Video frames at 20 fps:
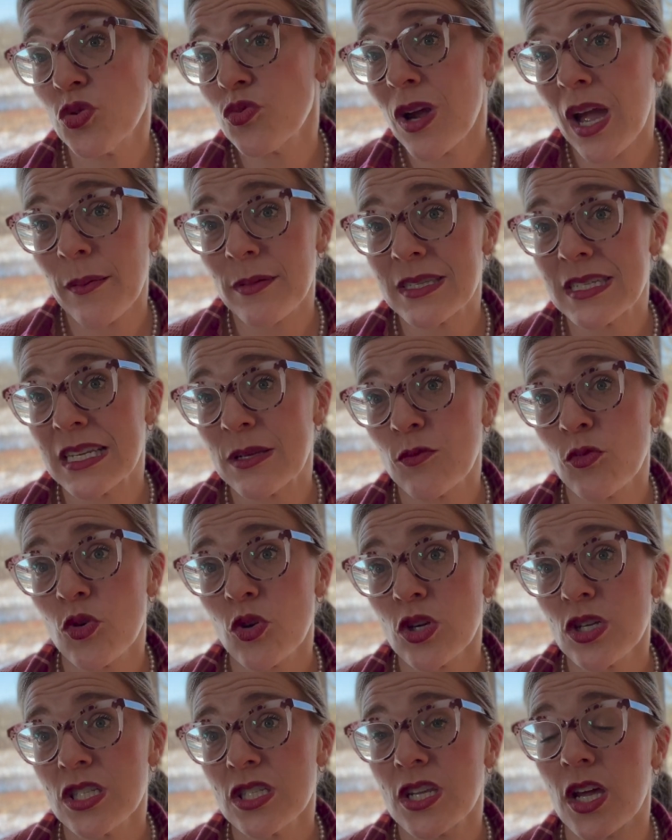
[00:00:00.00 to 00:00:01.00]
rabbits
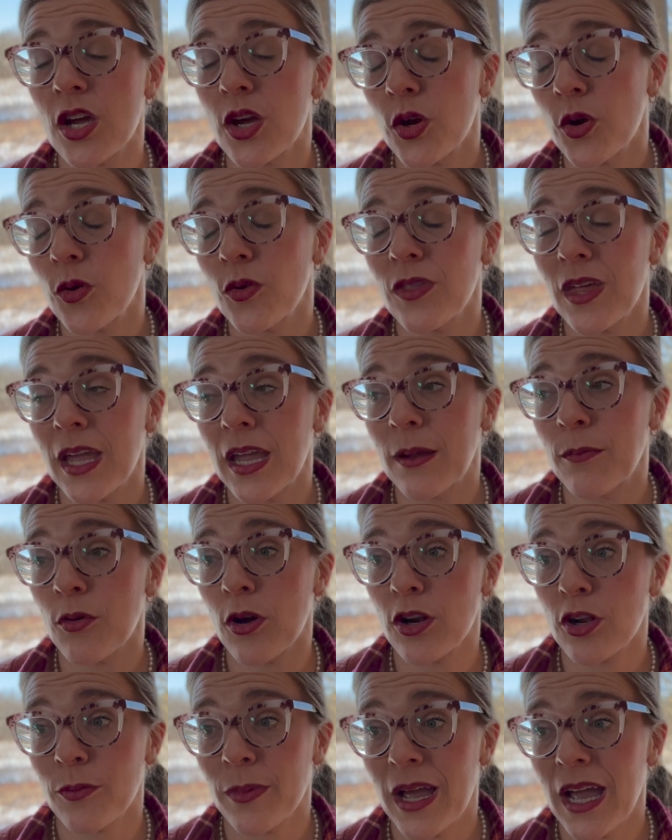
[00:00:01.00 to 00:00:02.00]
anymore, so they
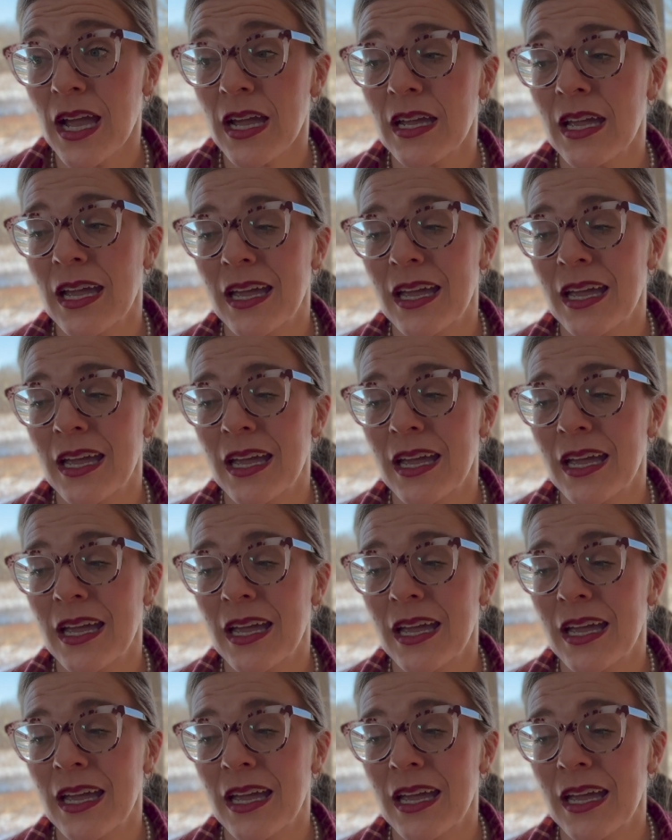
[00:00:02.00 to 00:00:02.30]
brought her back,